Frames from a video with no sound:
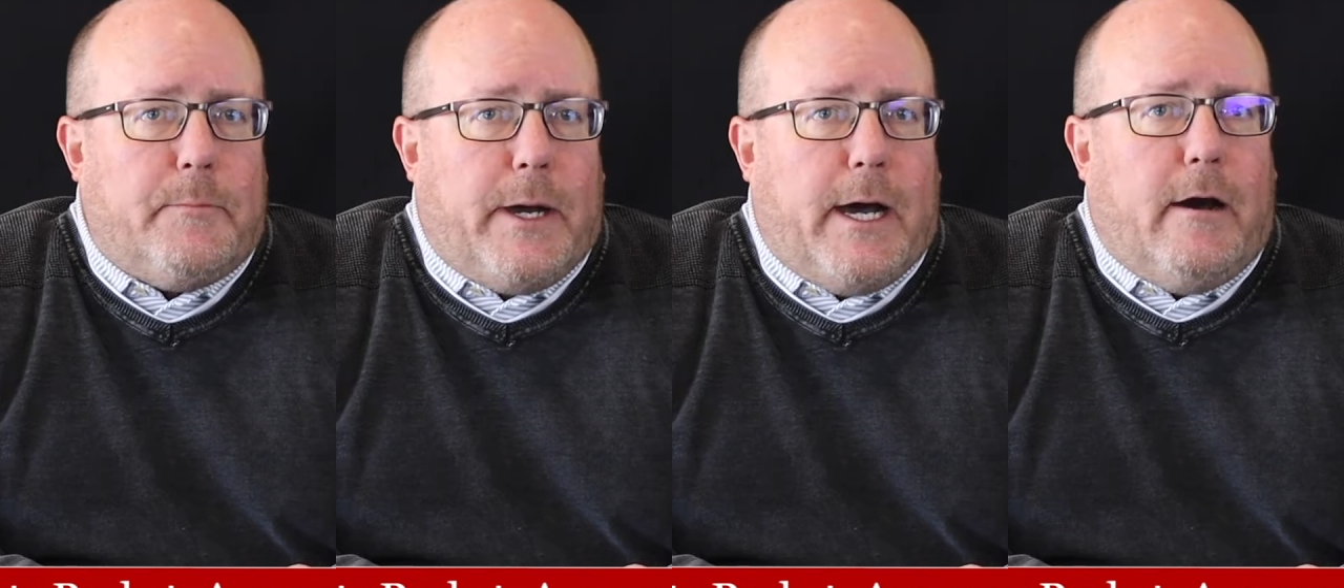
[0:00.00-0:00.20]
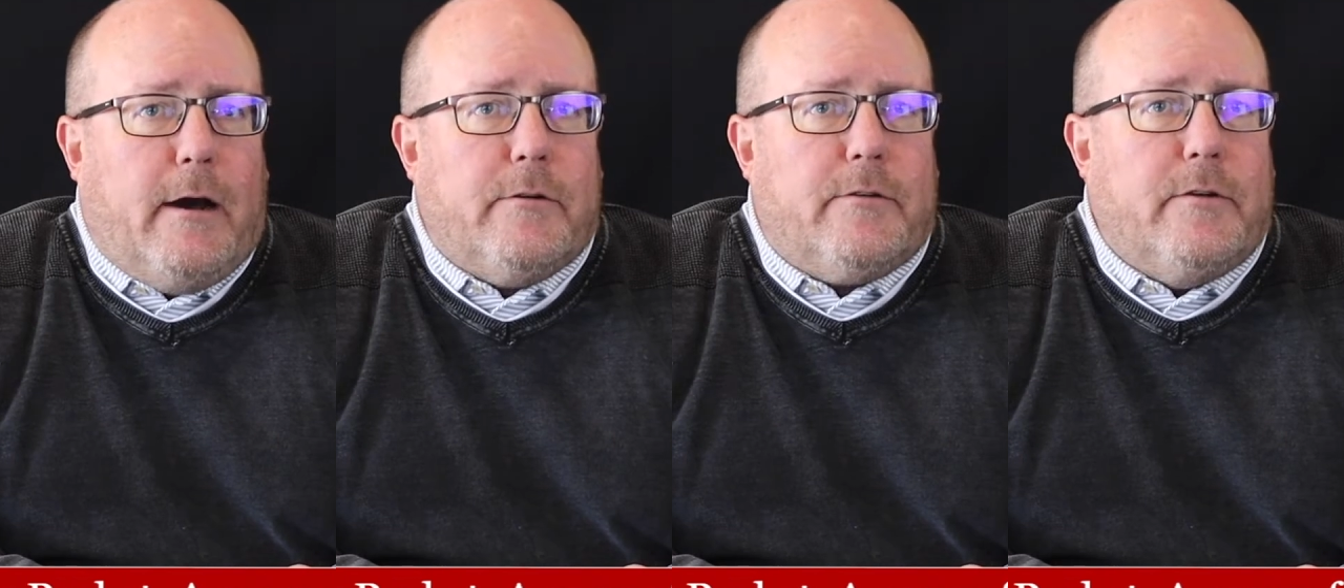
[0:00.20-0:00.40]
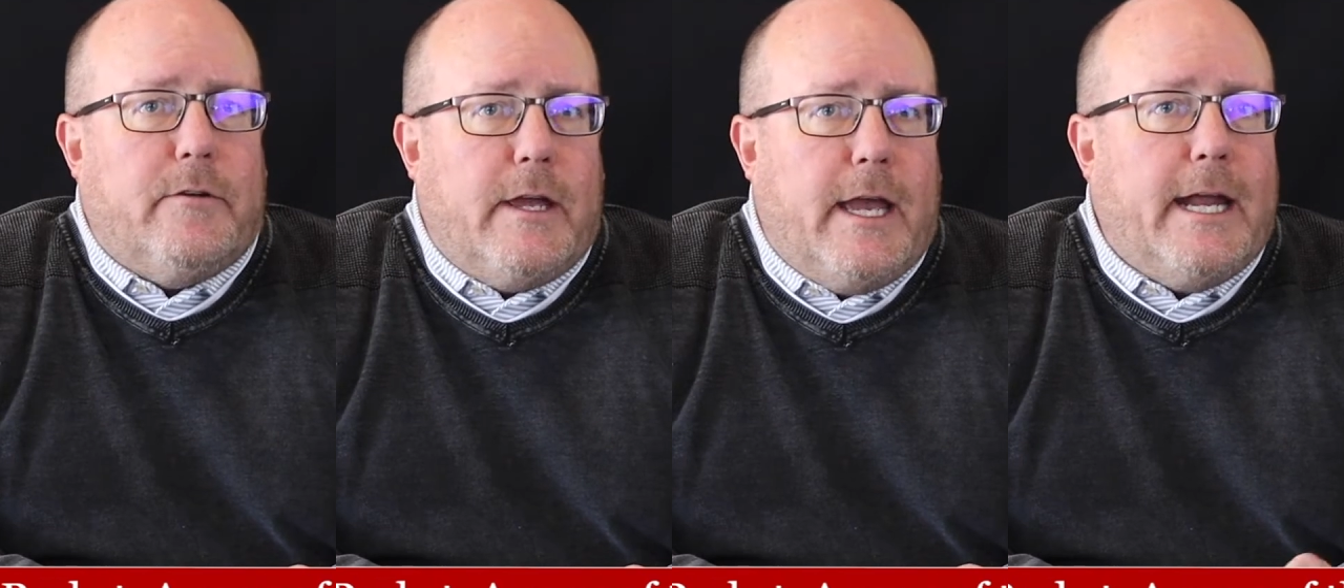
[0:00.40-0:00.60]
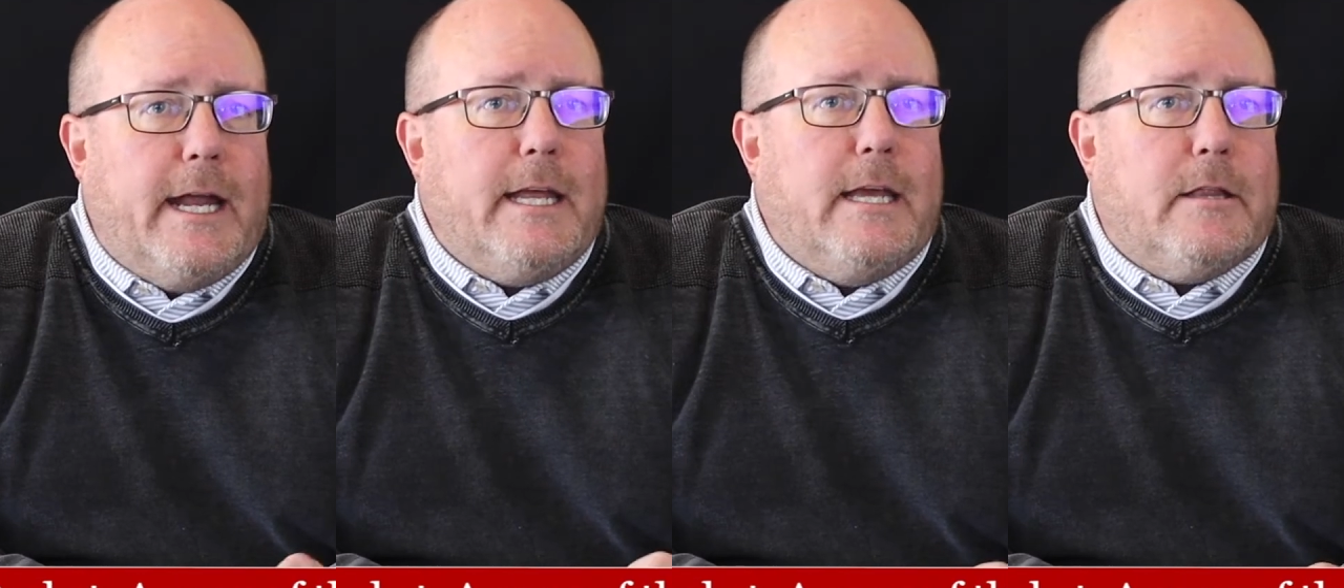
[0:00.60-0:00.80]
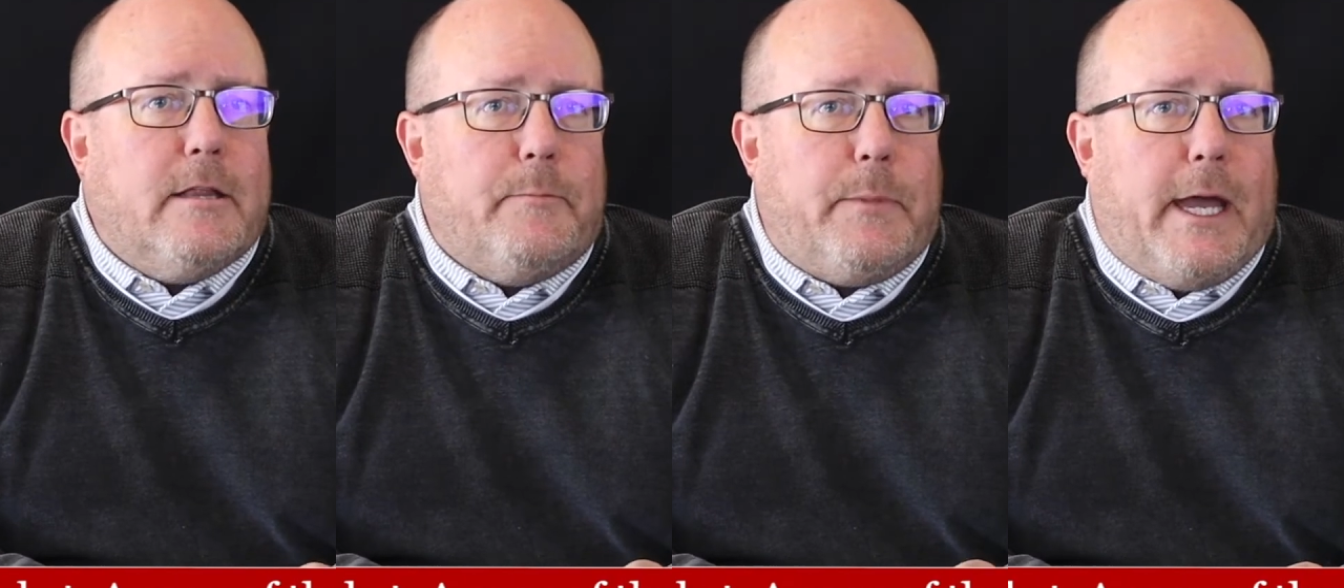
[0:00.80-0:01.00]
about
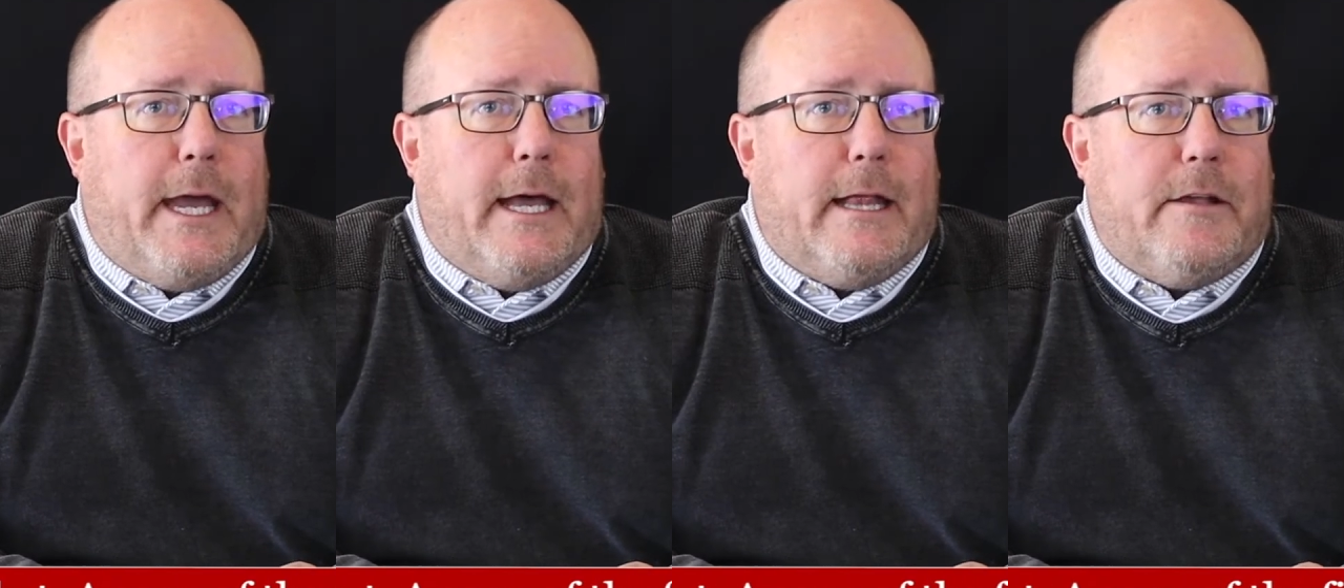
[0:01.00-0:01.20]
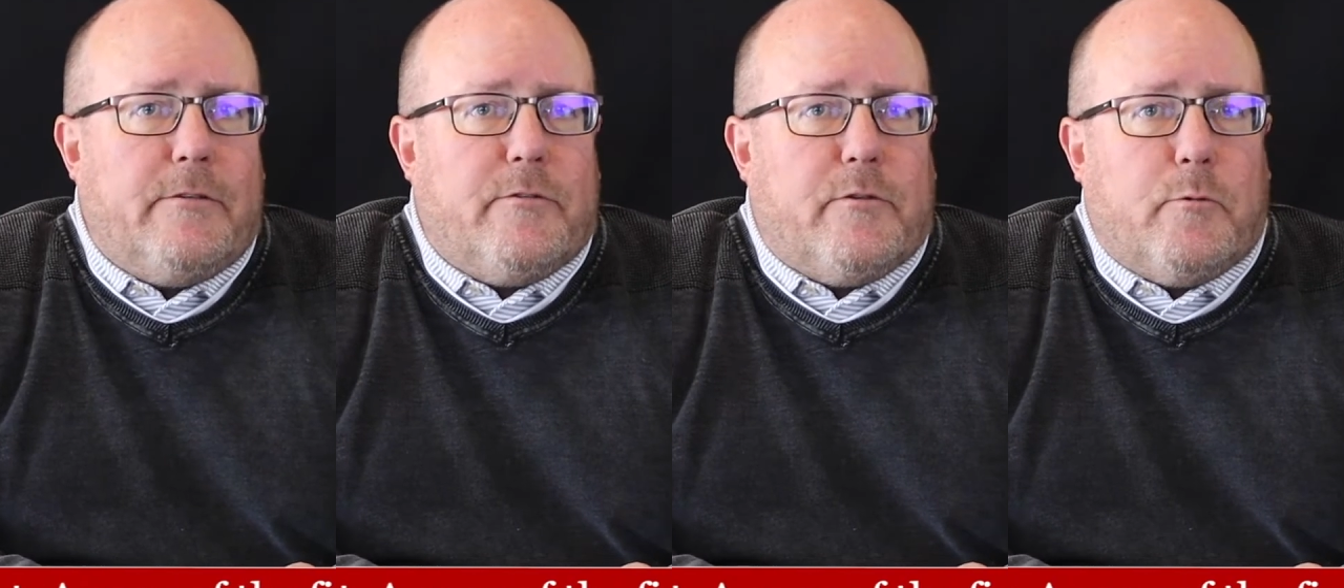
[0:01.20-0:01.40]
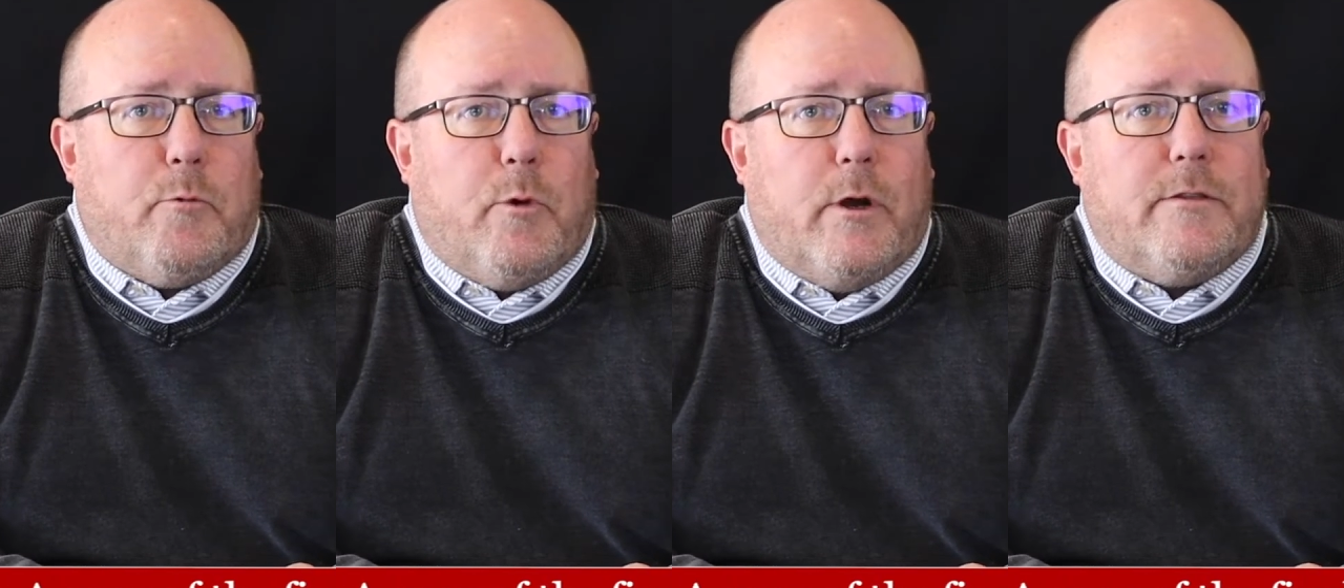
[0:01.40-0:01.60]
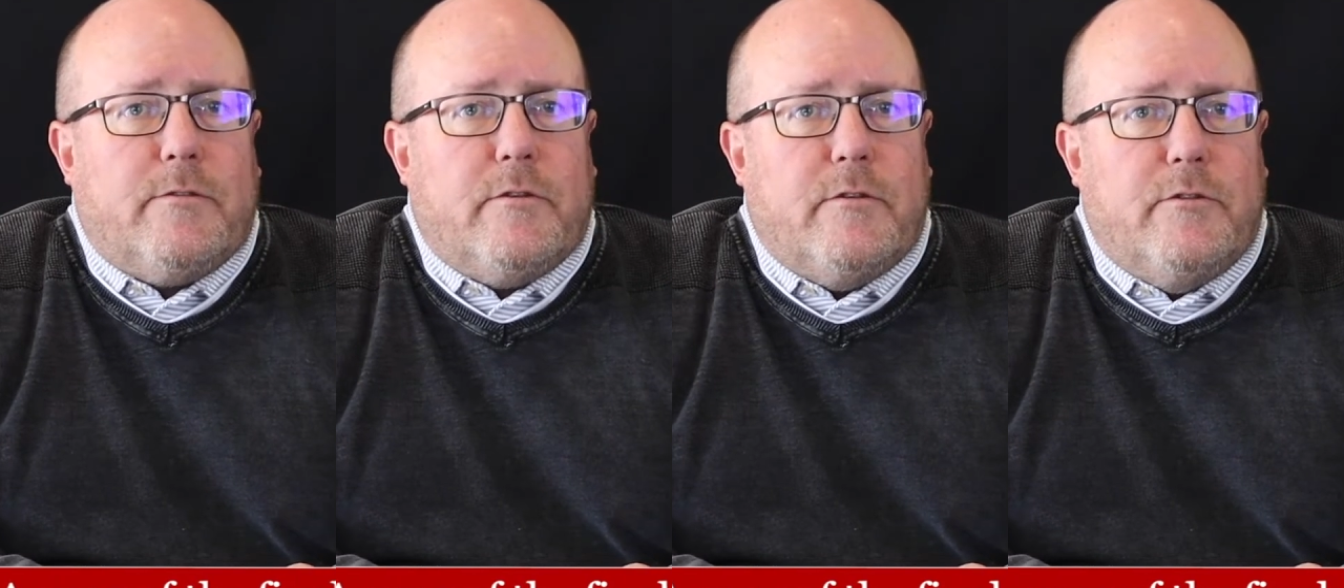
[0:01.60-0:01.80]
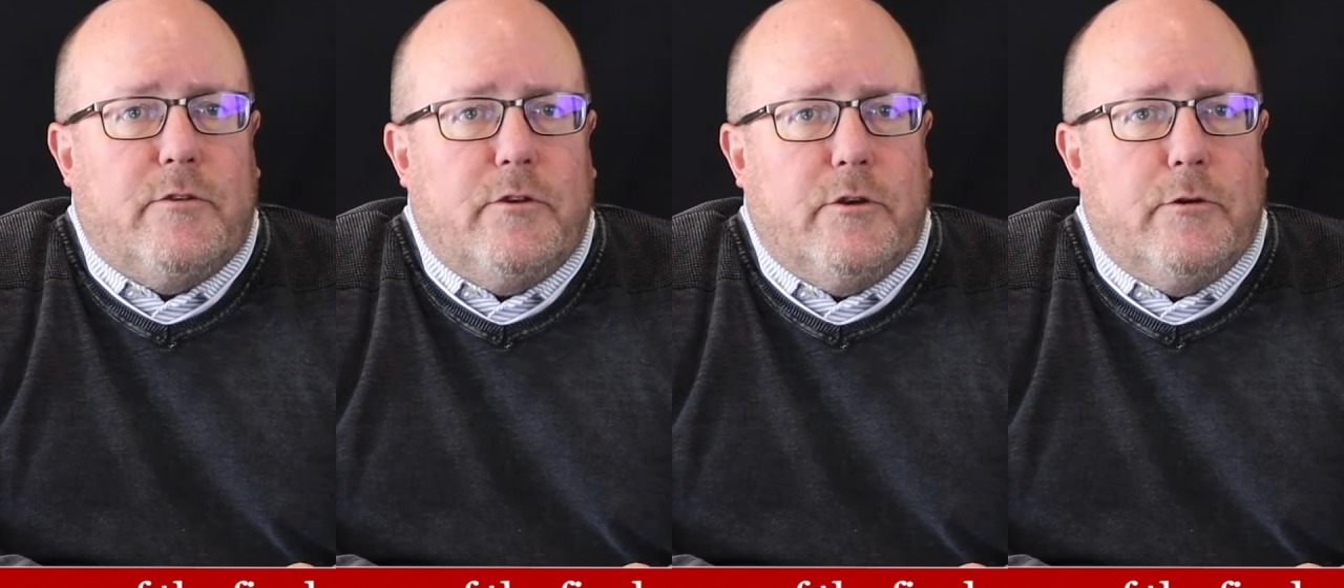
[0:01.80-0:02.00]
any of the ballots or what
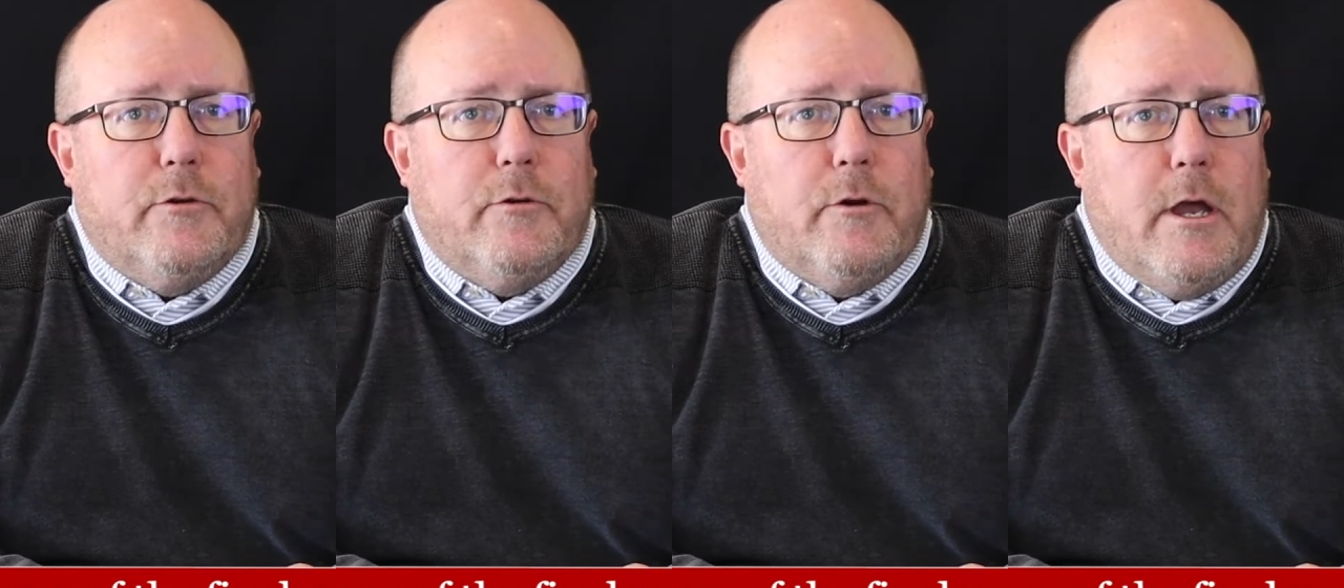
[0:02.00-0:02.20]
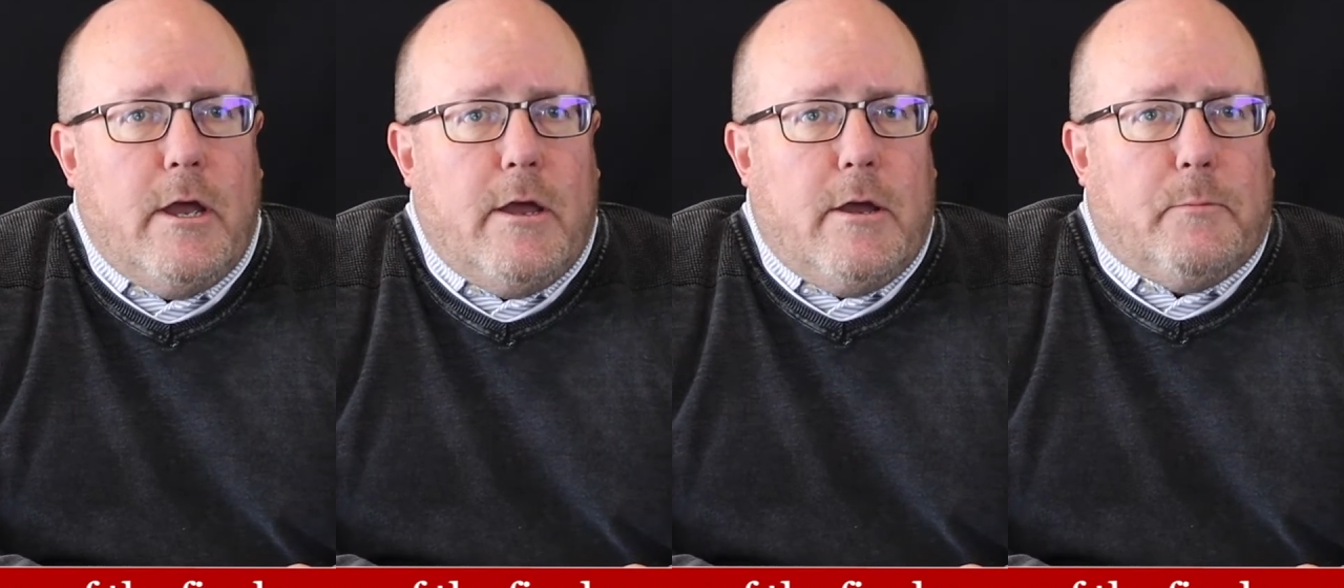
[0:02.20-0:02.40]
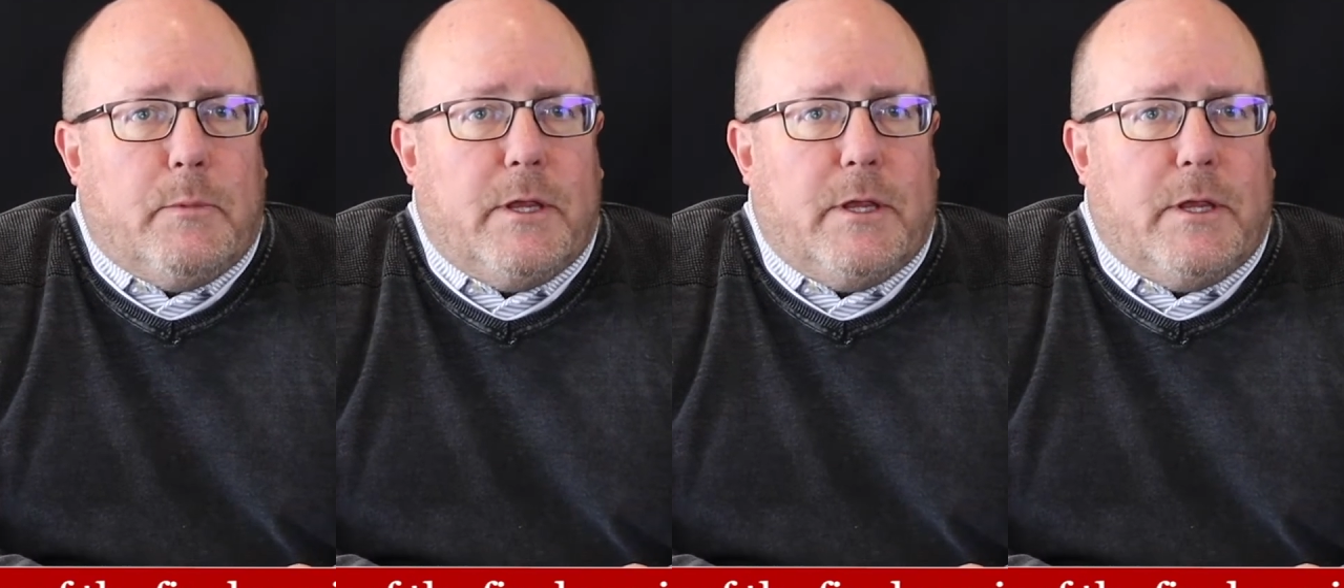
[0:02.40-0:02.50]
to do,